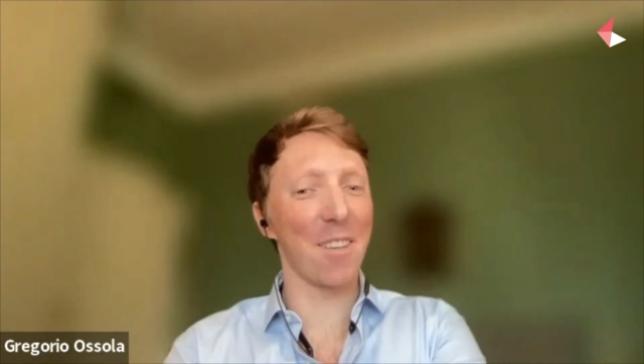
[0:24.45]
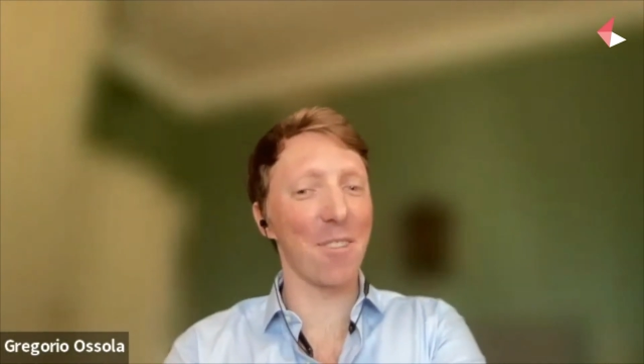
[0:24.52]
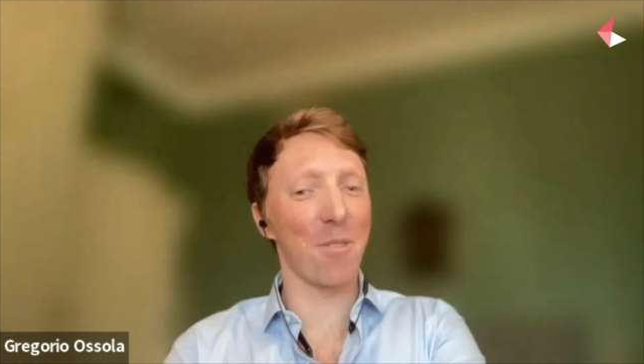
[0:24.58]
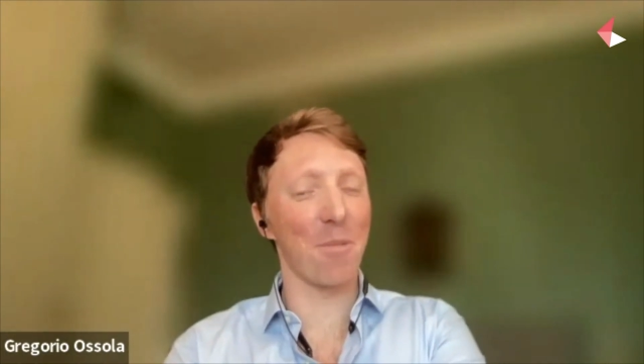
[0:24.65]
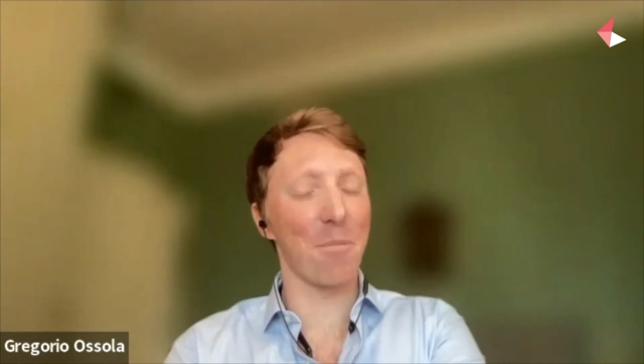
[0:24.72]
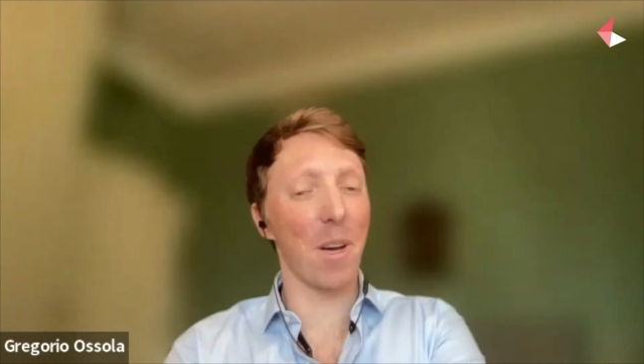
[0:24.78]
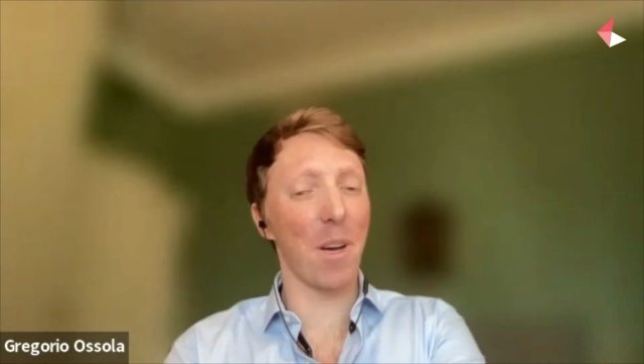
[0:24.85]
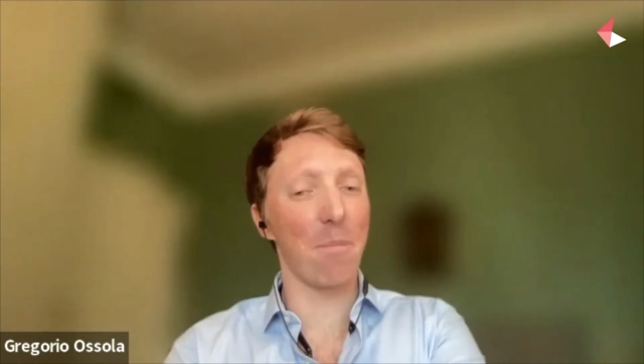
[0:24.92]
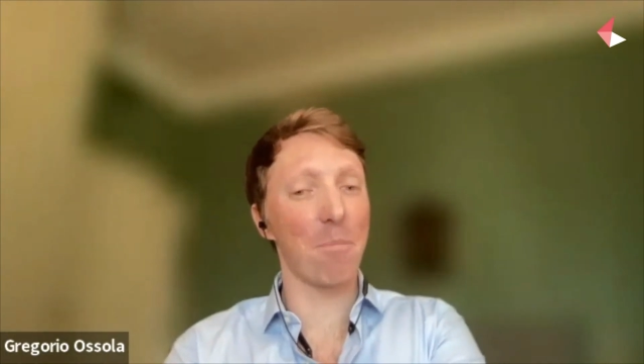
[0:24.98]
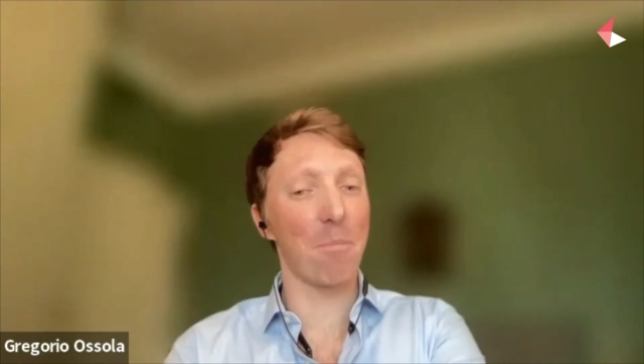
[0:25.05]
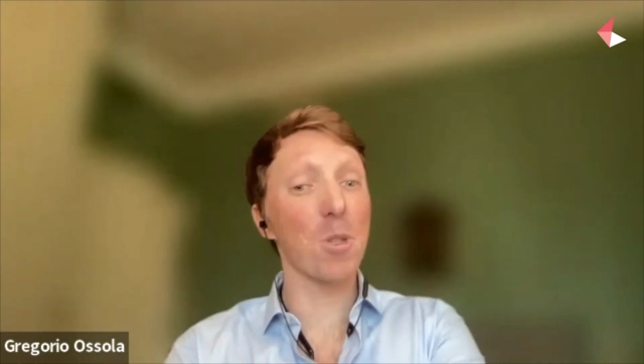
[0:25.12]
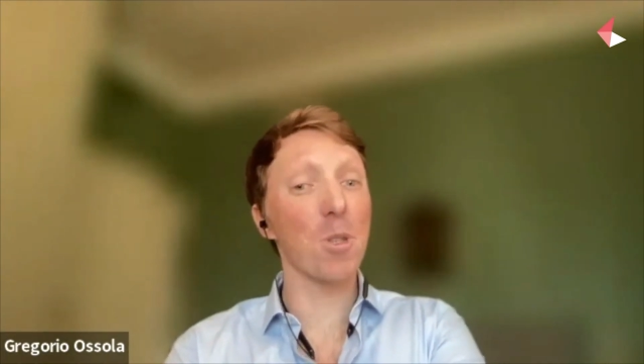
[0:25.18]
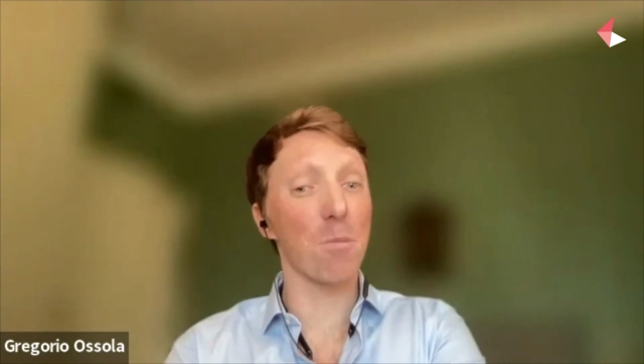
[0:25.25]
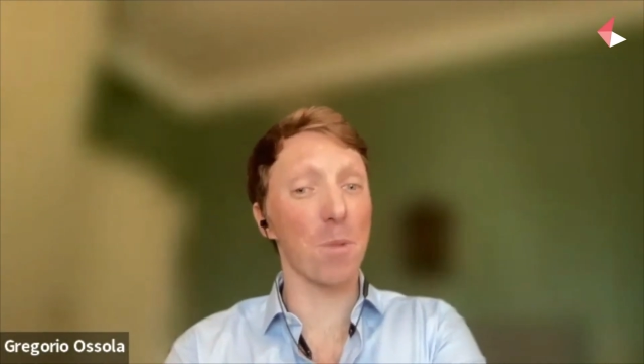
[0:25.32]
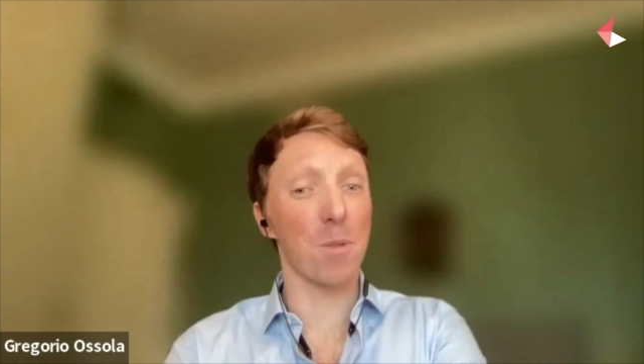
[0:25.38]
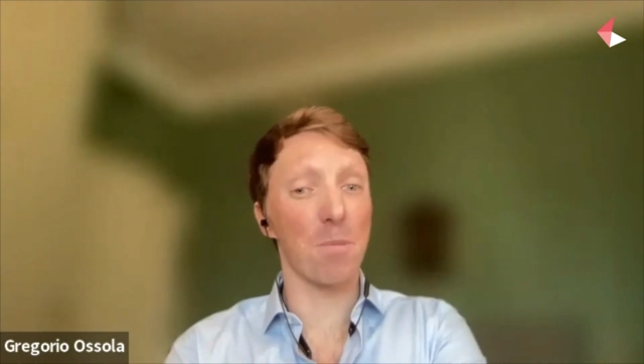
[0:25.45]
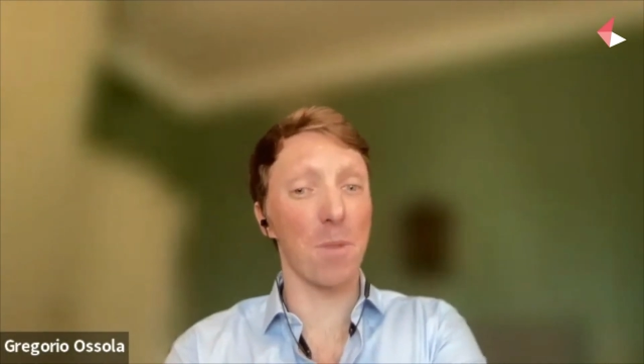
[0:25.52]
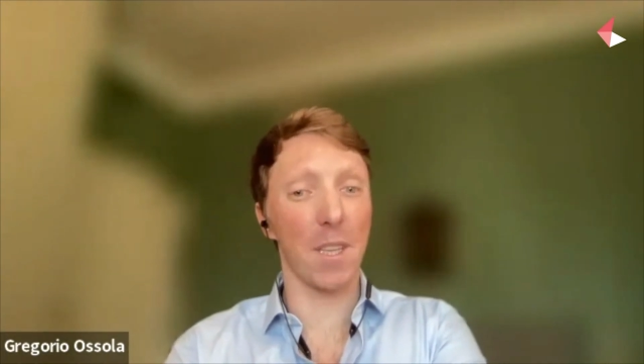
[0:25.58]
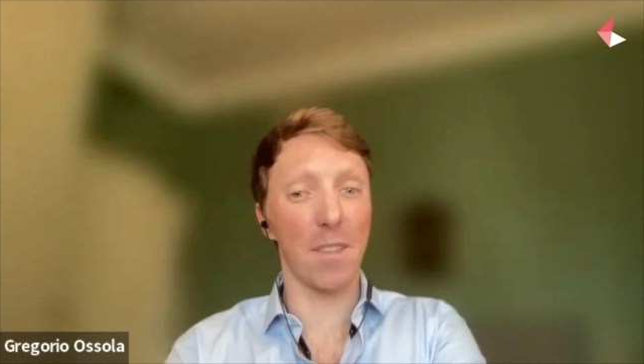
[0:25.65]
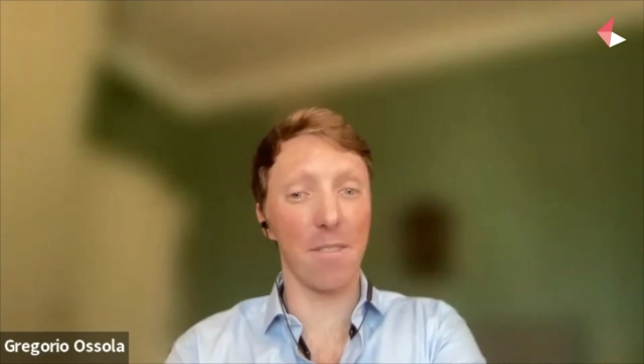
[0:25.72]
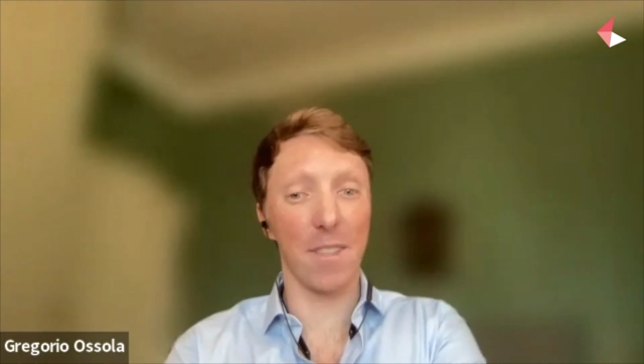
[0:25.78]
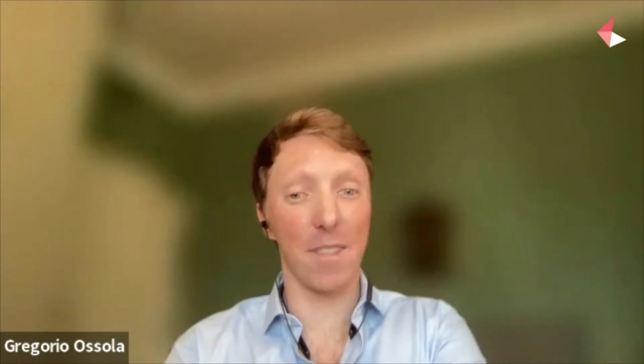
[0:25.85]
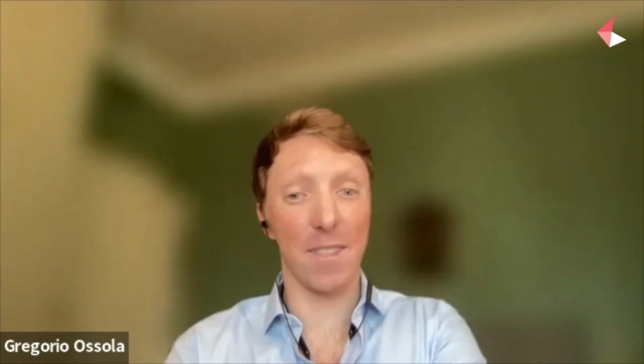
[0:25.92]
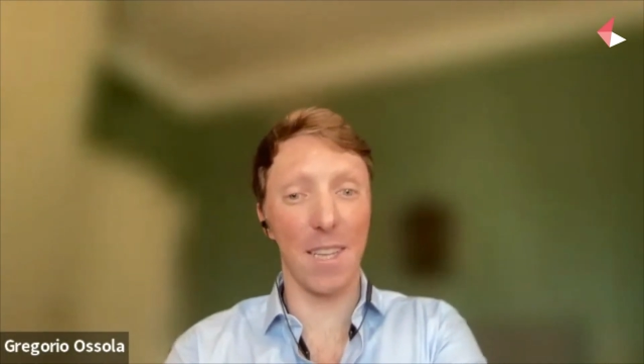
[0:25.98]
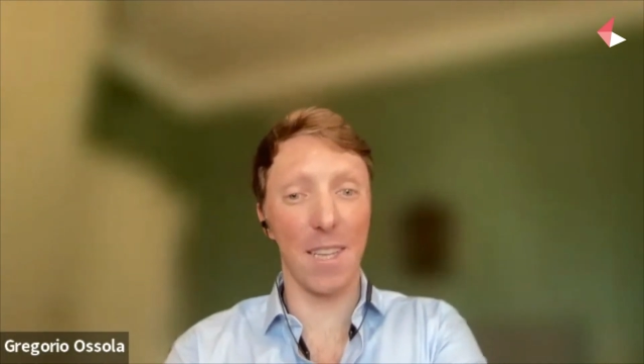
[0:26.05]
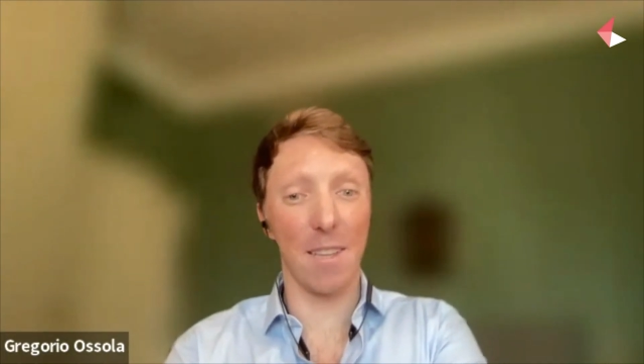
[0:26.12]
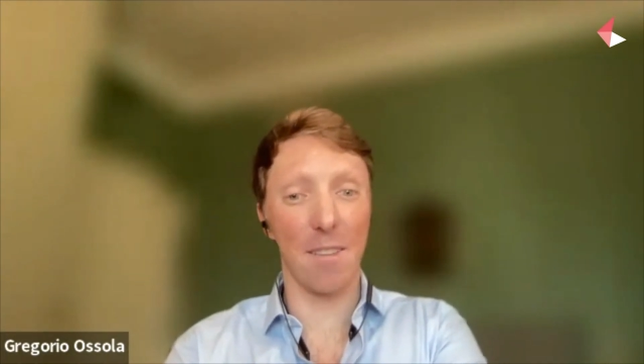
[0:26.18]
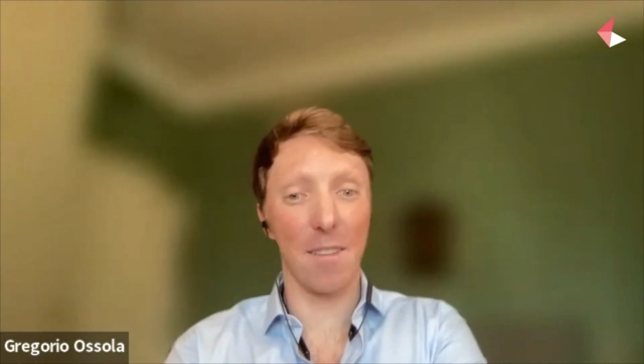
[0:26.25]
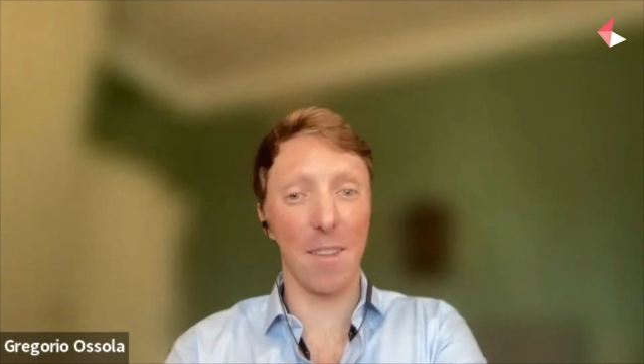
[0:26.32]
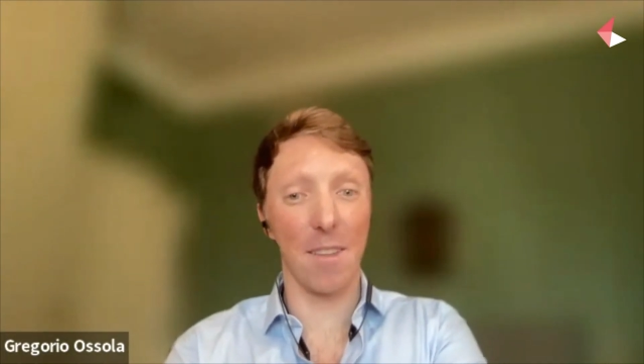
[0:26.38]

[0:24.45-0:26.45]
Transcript: from a personal perspective, is that